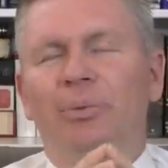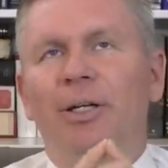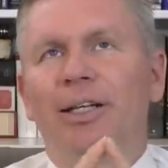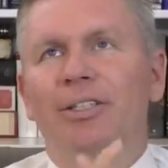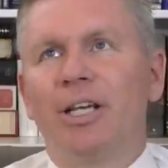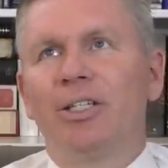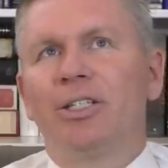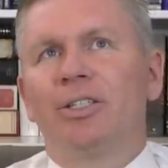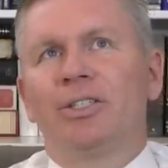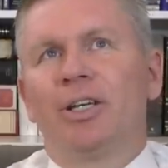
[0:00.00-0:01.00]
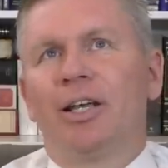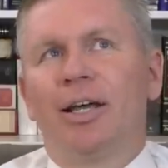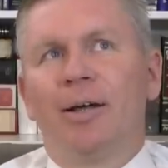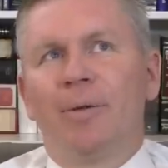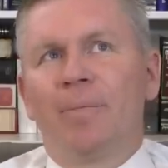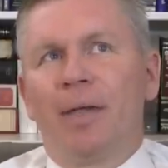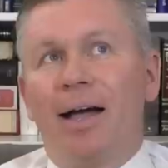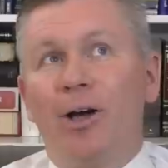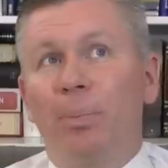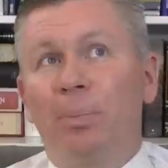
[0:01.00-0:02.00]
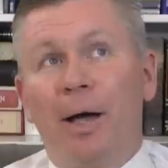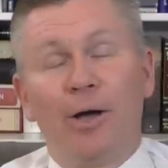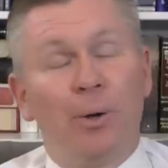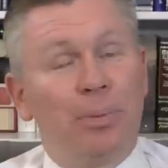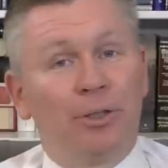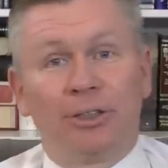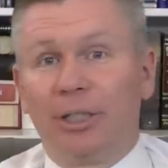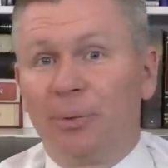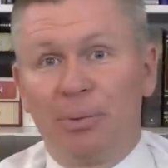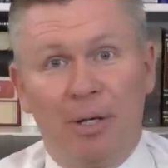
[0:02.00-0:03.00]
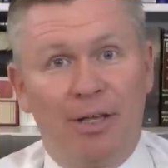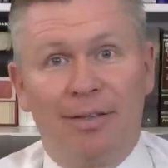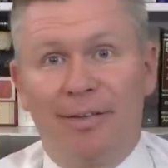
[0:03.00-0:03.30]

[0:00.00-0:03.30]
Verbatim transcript: What he teaches I hope I hope you'll stick with me